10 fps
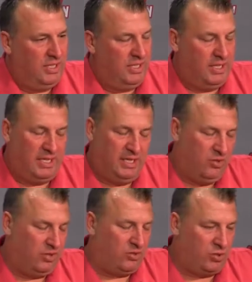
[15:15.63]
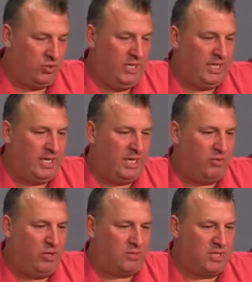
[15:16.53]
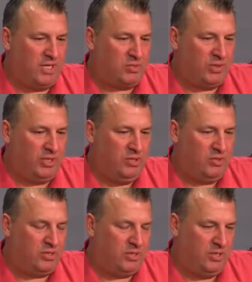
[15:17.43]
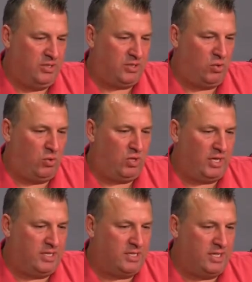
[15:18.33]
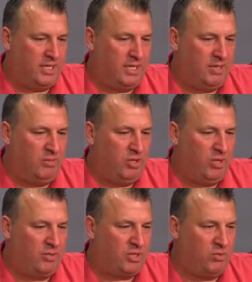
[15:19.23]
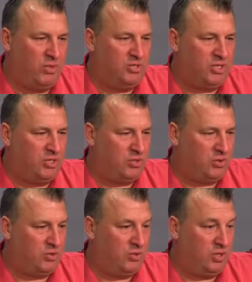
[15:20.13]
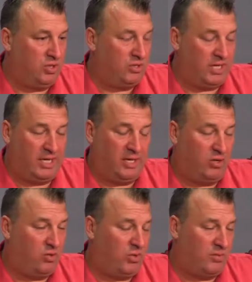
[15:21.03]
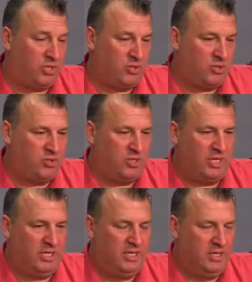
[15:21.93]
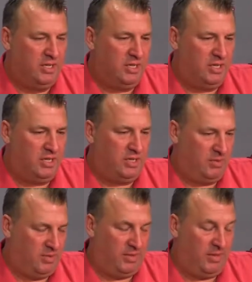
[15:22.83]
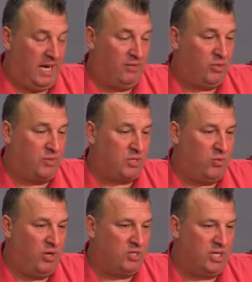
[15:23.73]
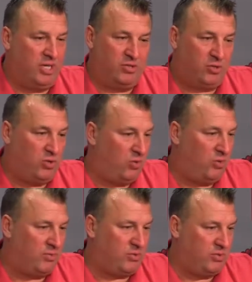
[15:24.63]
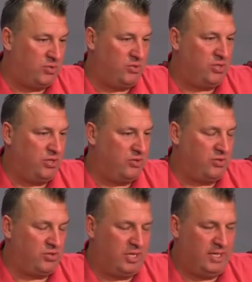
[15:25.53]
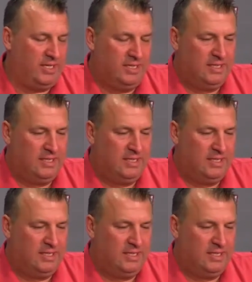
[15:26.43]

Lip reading: Yeah, you know, so he got a lot of reps last week. You know, Cole, like I said, got limited reps on Wednesday. So Ty got all the reps on Tuesday, half the reps on Wednesday, and then took all the reps with the twos on Thursday.